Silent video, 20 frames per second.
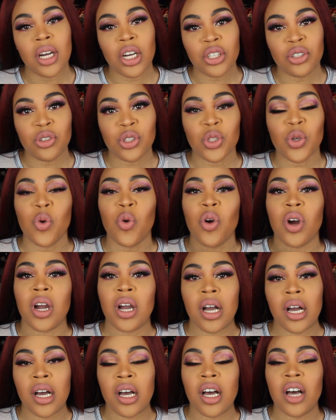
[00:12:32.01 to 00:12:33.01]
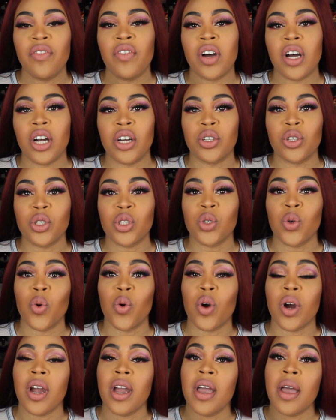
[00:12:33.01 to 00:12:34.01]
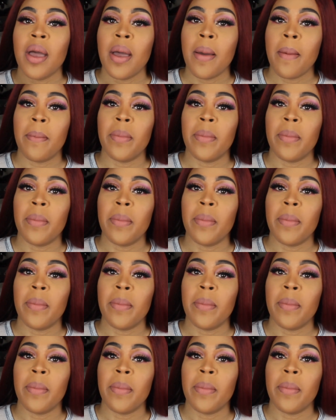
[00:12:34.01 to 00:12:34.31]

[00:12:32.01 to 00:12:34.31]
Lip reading: _of